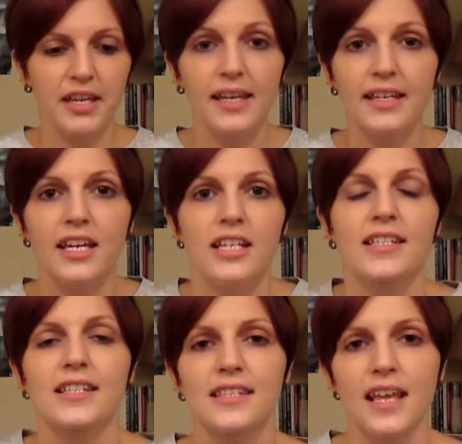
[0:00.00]
in
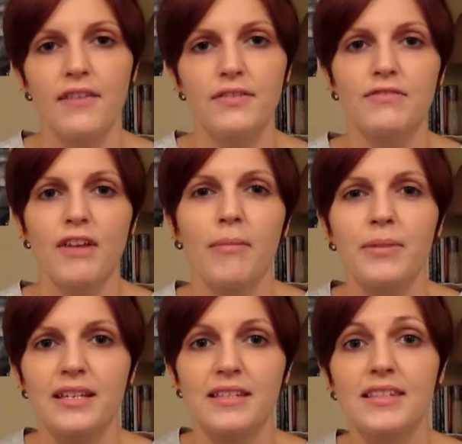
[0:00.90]
to save his
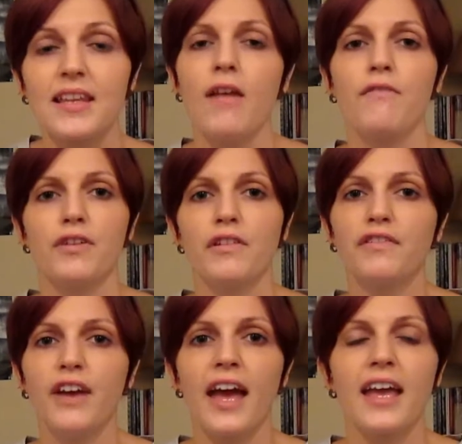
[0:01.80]
family and save the
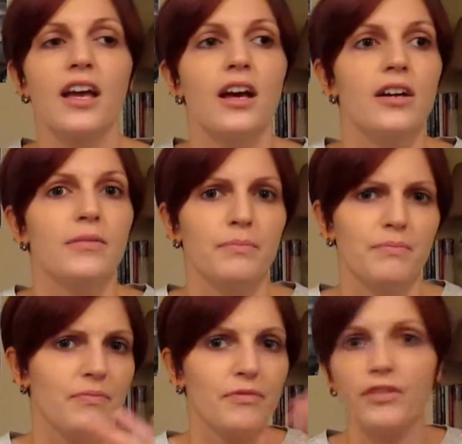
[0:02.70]
Fae.
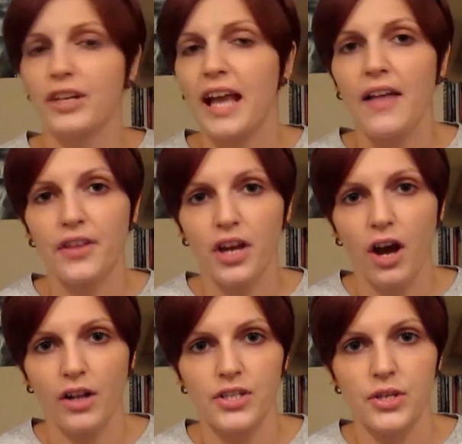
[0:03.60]
Forget the
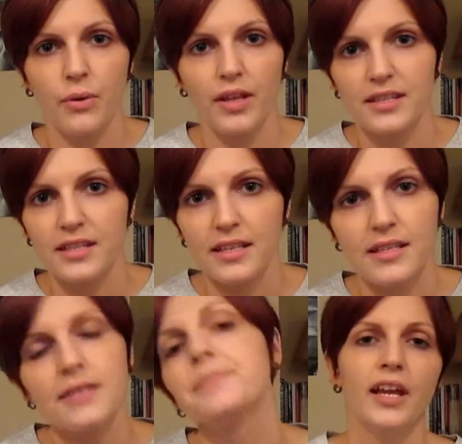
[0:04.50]

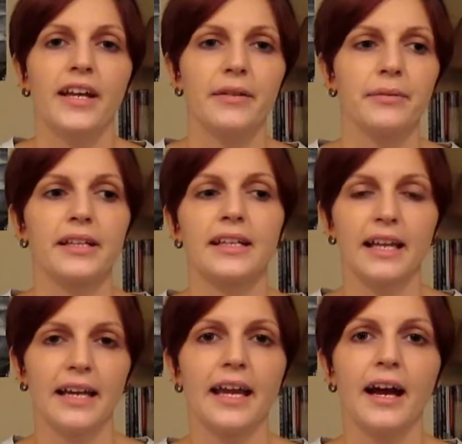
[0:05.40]
consequences. And I really
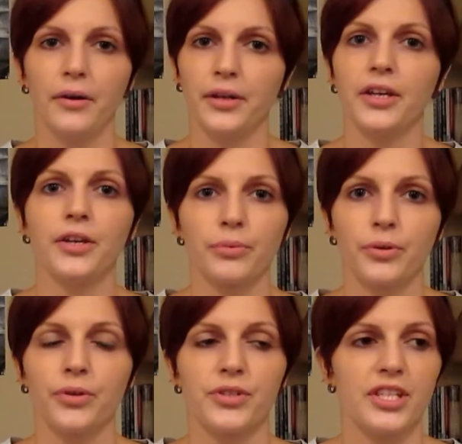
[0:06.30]
like how he
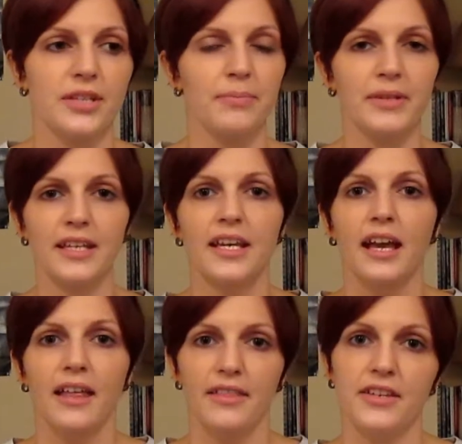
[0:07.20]
grew to be
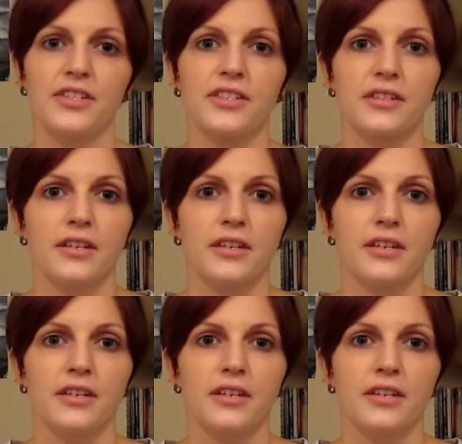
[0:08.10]
this